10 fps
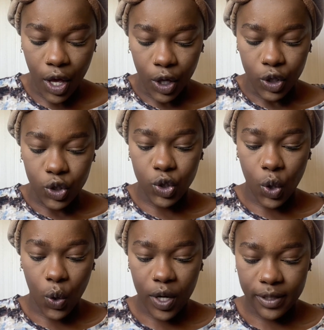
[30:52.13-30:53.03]

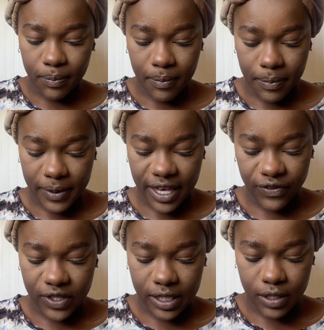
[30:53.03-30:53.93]
so it
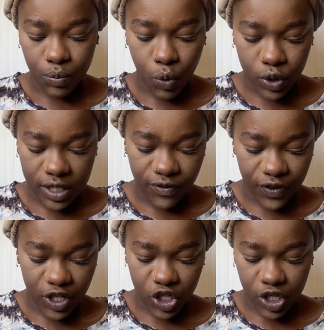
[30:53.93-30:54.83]
gives it more
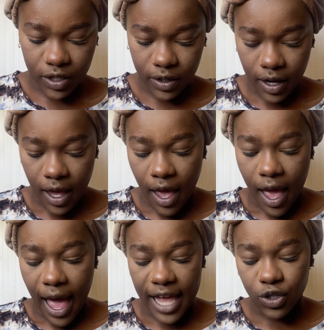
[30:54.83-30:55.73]
definition.
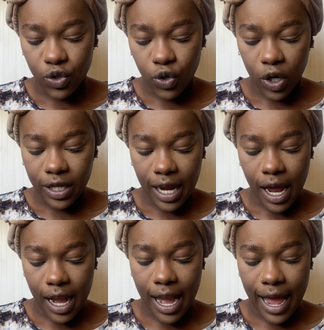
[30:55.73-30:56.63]
I do not
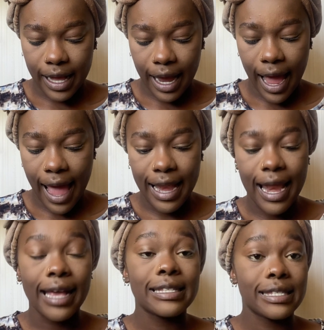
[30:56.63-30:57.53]
like
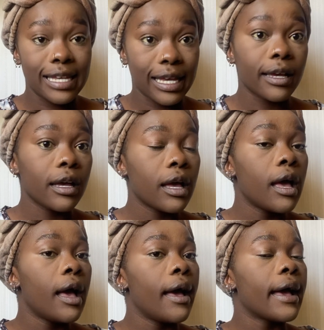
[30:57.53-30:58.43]
highlighting
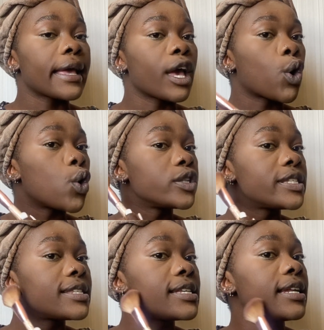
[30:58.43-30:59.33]
your
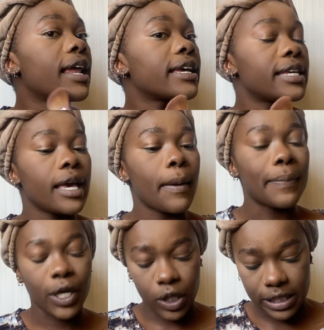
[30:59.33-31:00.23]
concealer here
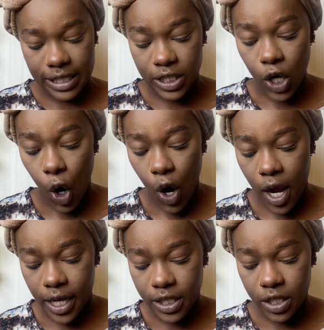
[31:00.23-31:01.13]
because it's hard